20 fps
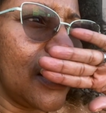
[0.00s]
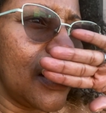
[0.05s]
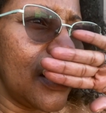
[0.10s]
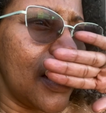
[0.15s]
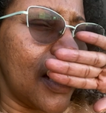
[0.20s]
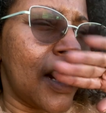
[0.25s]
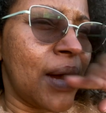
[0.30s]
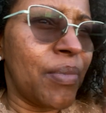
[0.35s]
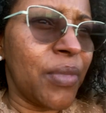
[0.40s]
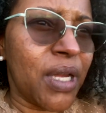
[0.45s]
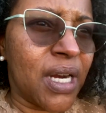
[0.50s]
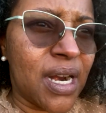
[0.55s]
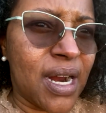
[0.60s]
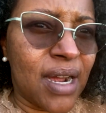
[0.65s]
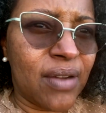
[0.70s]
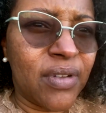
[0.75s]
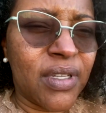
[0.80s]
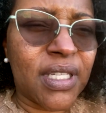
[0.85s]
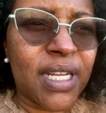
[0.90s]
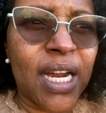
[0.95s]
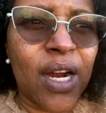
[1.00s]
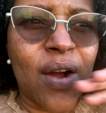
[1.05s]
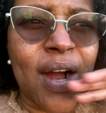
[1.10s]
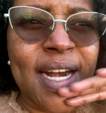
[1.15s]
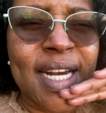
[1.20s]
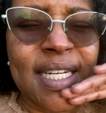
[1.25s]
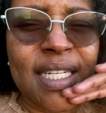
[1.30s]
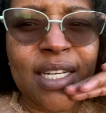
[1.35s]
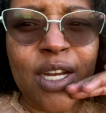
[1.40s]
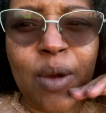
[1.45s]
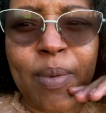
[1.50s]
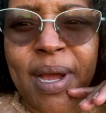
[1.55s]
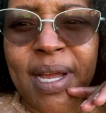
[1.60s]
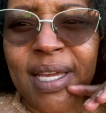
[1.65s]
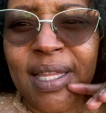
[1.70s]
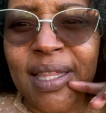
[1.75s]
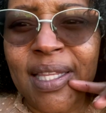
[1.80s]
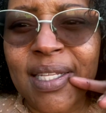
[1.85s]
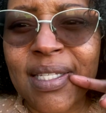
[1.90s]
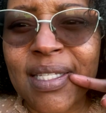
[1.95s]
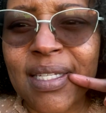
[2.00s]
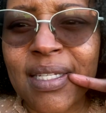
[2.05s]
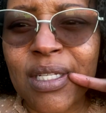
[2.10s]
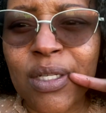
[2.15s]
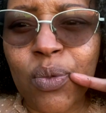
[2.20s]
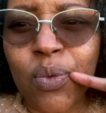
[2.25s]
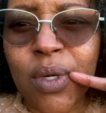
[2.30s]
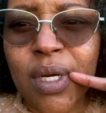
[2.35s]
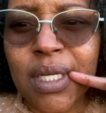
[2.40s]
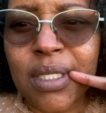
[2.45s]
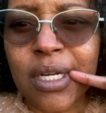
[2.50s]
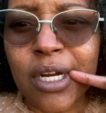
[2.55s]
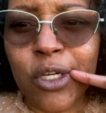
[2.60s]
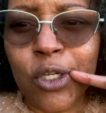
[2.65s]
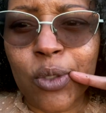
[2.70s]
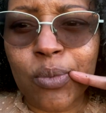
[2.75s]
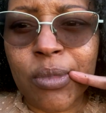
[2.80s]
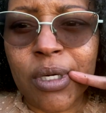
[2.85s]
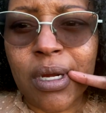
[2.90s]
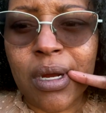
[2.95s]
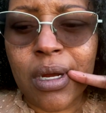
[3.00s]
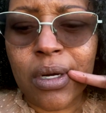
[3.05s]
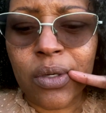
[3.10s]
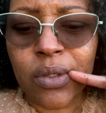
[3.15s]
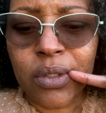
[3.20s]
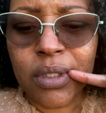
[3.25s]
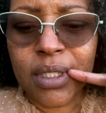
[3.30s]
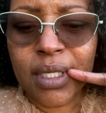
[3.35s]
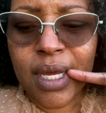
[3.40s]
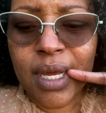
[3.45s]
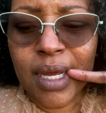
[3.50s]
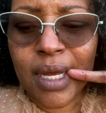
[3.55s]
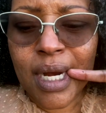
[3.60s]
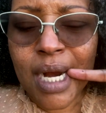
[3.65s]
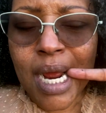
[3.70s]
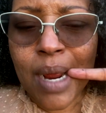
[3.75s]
I'm gonna have a cycle. I need to go back and listen to what Dr. McConnell said.